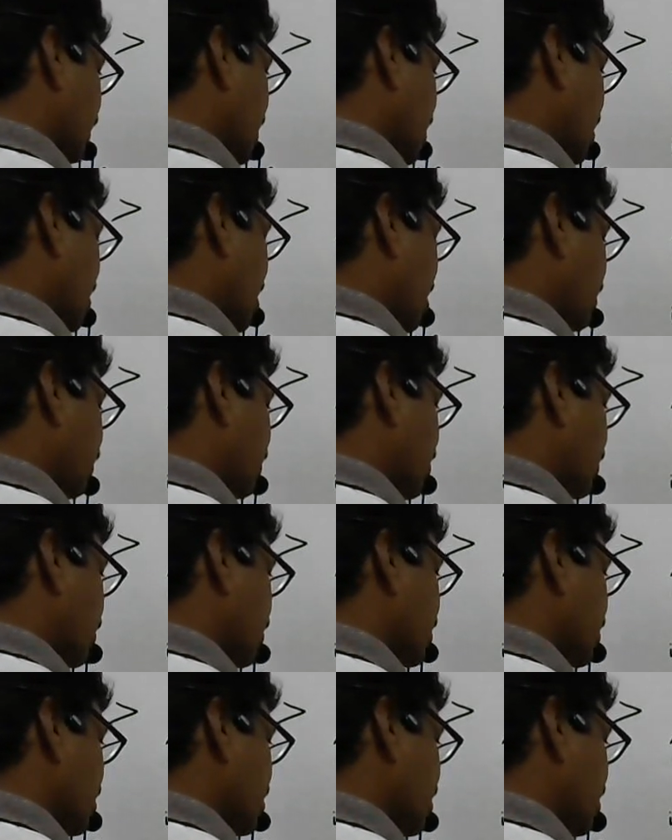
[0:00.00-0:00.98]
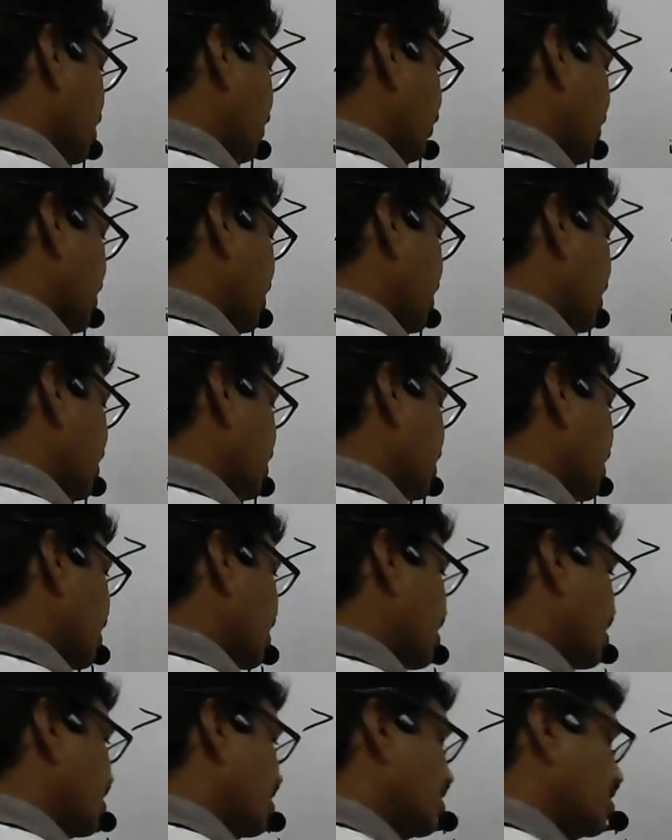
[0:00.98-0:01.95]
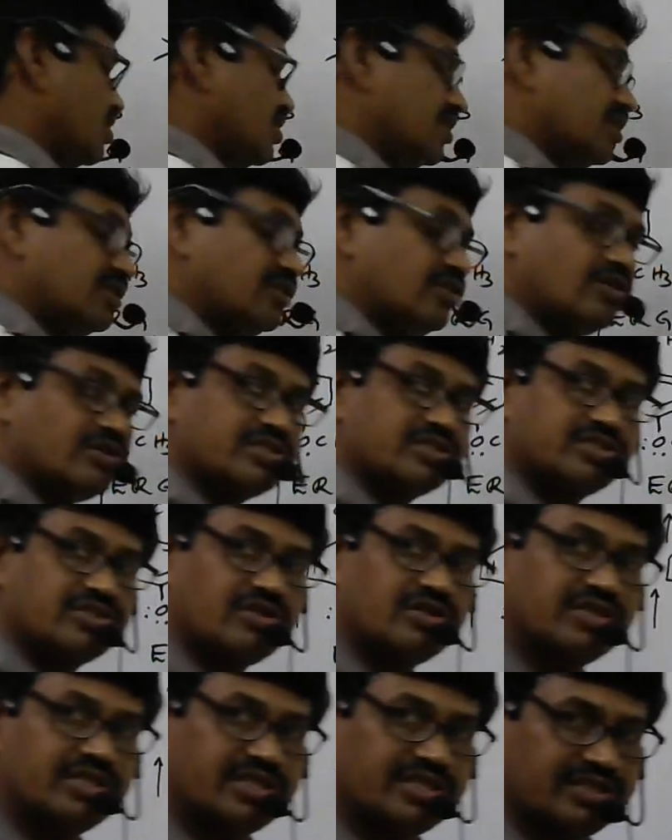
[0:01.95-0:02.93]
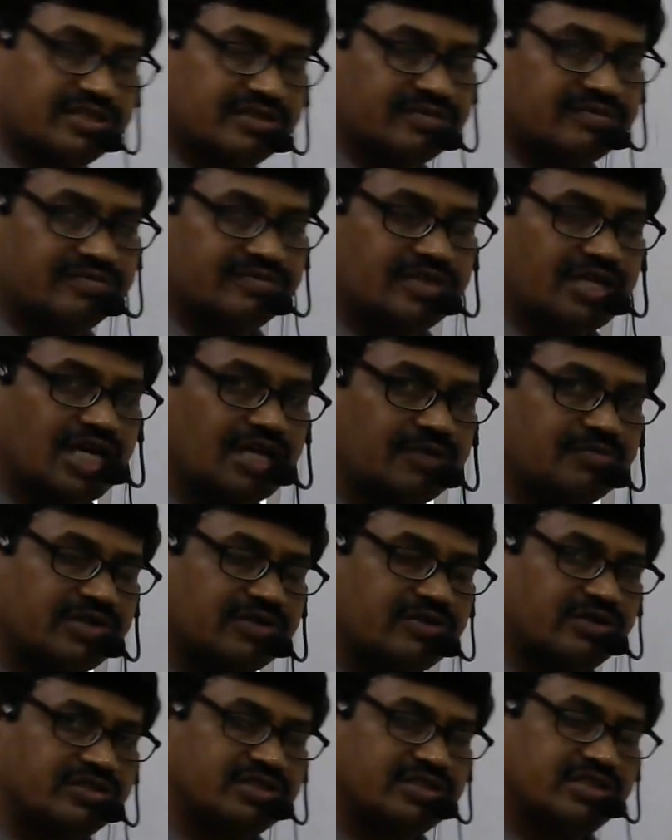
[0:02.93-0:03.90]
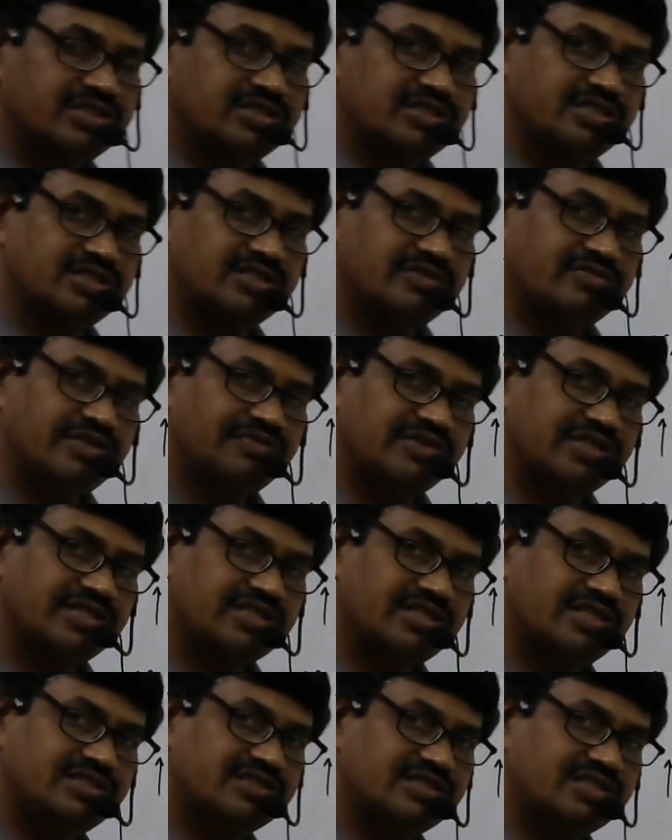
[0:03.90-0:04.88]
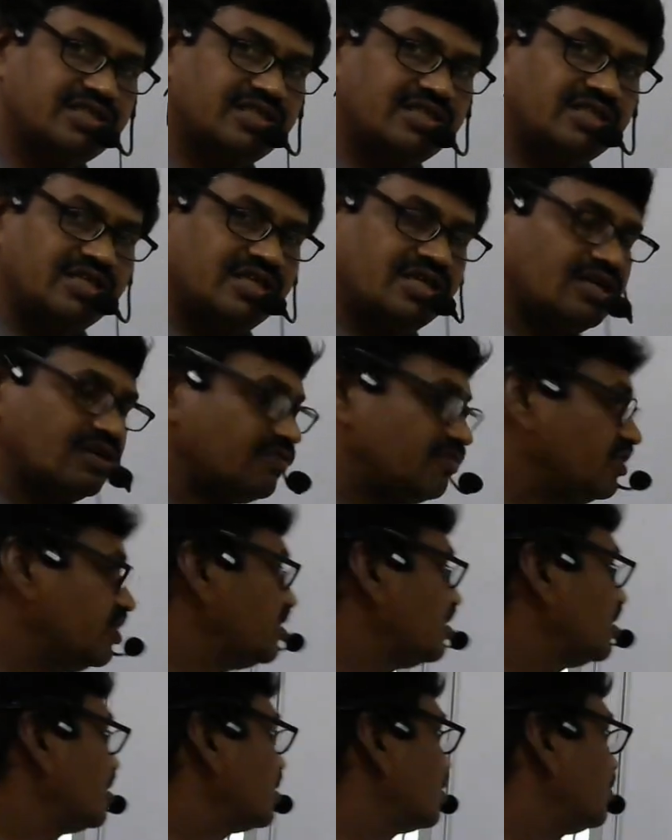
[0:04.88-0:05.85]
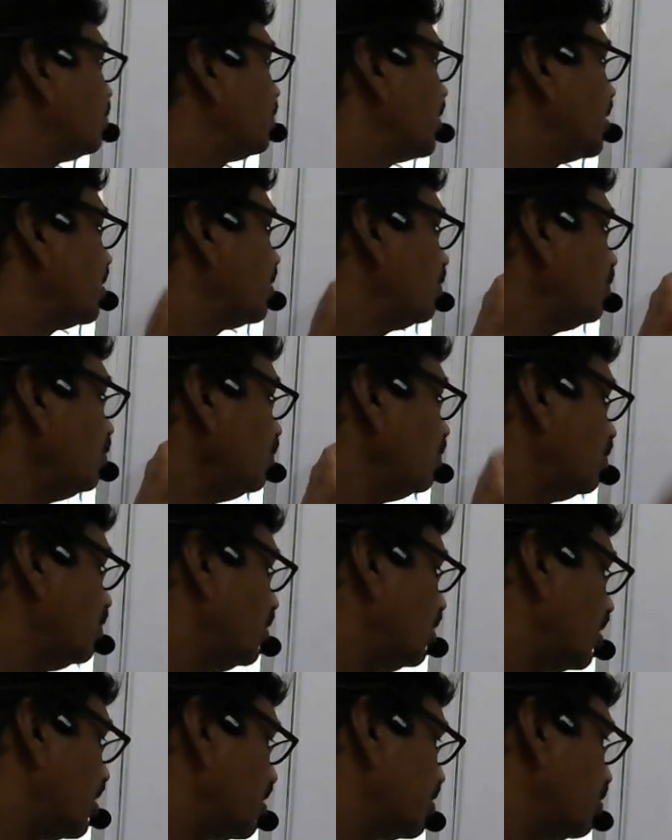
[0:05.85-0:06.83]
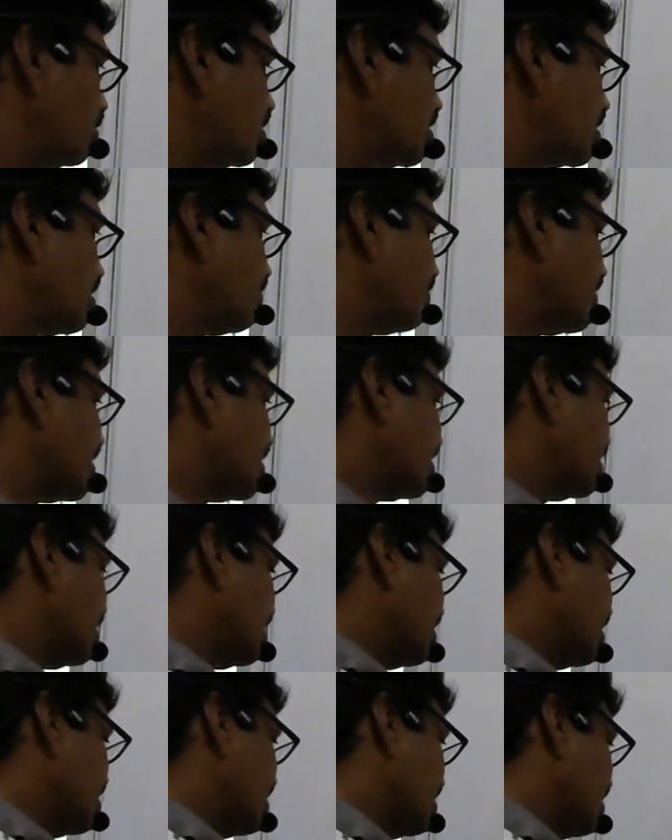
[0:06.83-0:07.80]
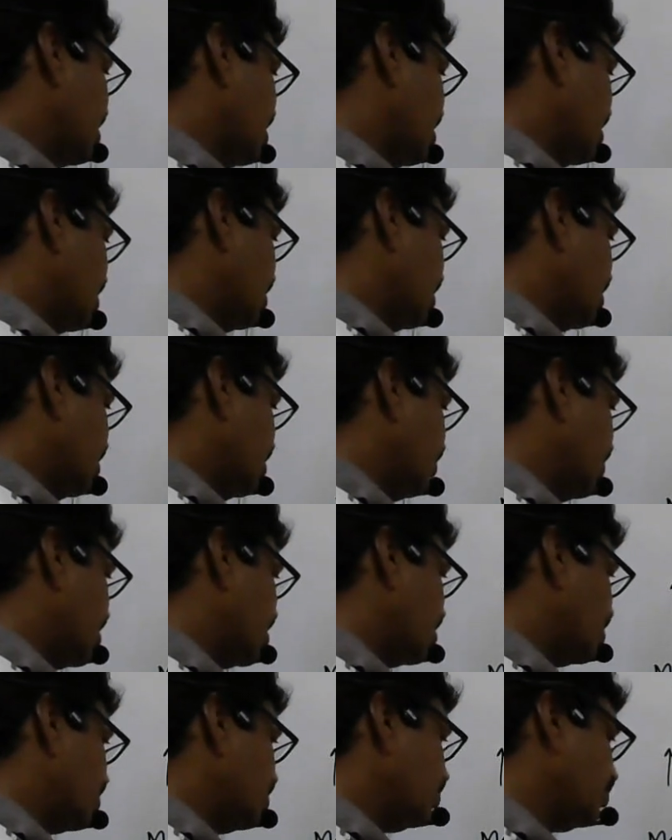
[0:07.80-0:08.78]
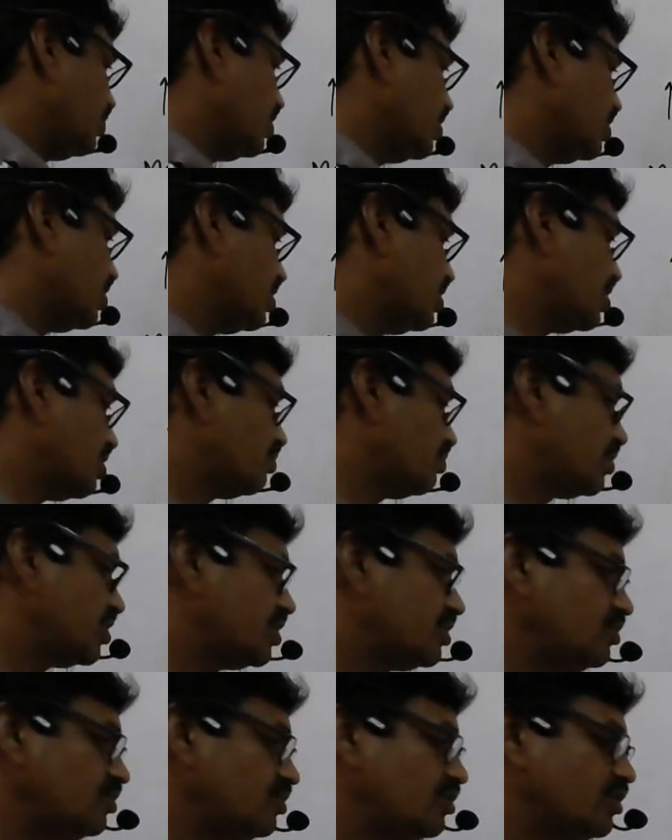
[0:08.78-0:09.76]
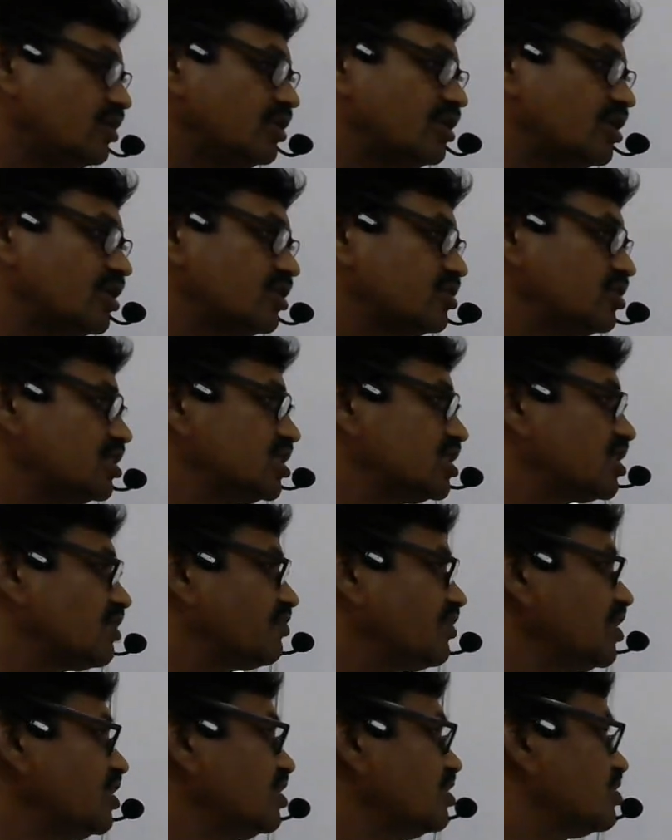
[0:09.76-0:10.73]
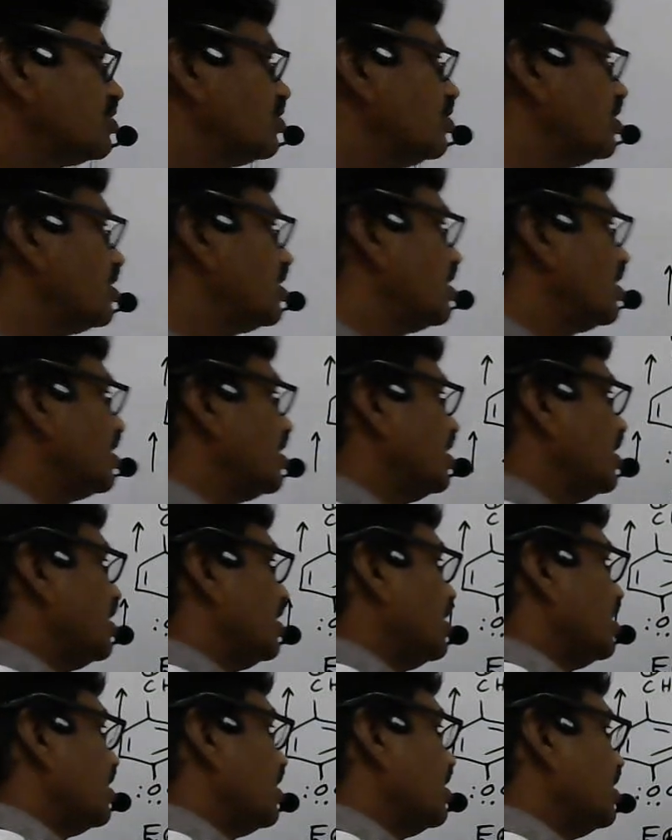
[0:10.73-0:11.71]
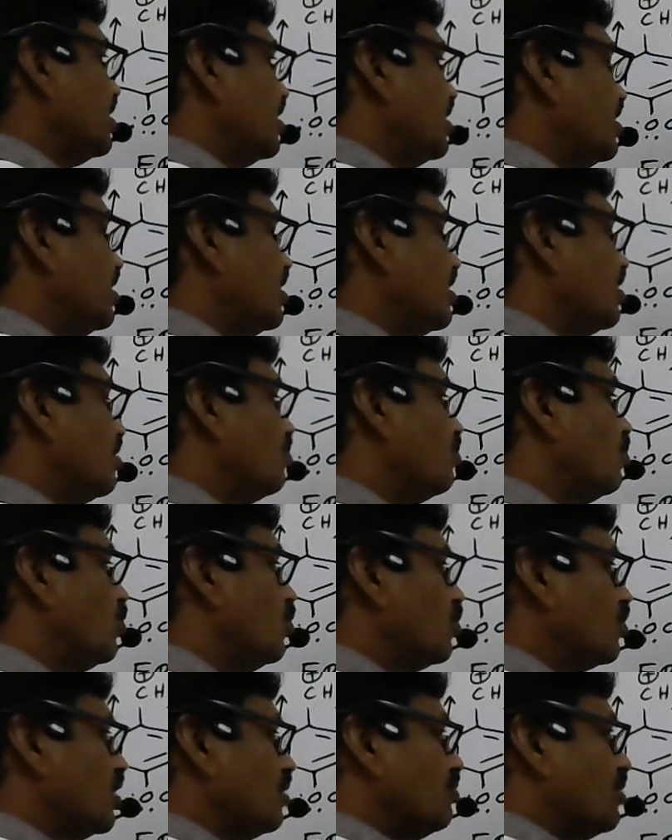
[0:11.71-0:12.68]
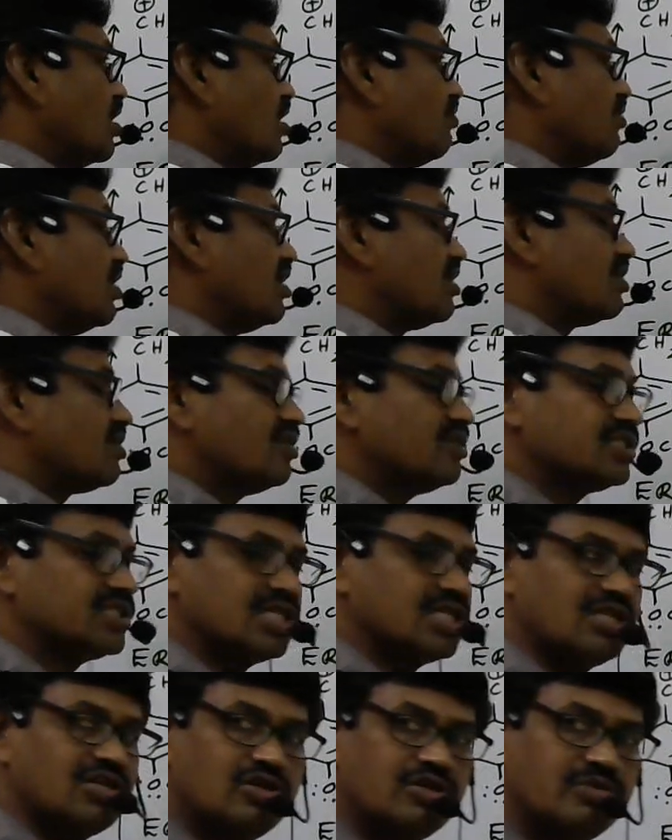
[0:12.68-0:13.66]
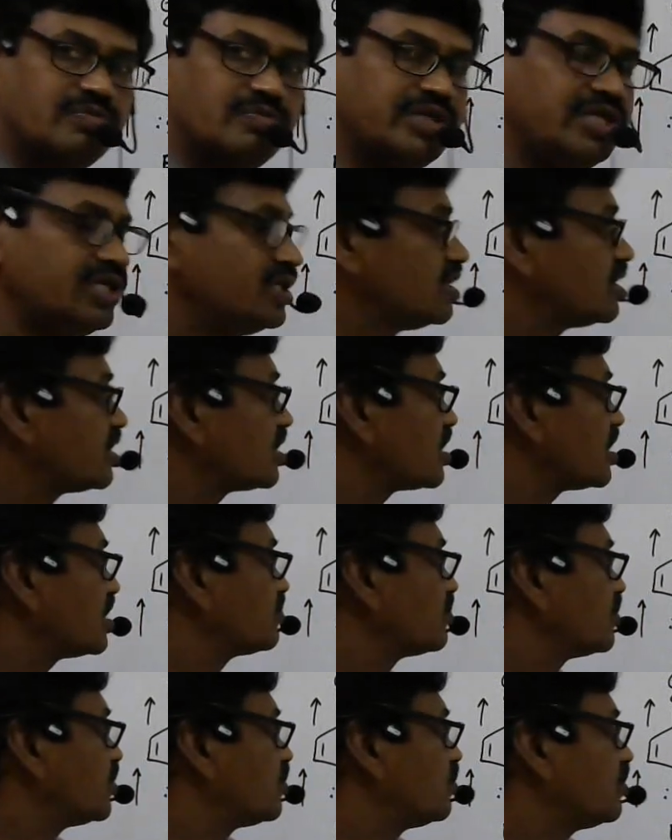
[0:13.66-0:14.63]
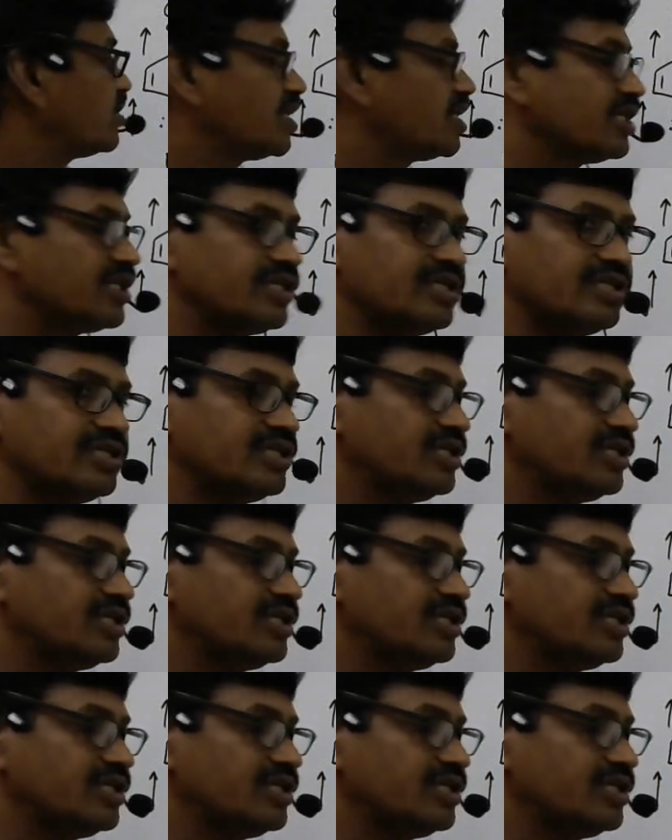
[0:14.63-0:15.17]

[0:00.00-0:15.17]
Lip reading: Hyperconjugation effect is not stronger. Hyperconjugation effect is weaker compared to resonance effect. Weaker compared to resonance effect. So that here more number of electrons will not be transferred to ring.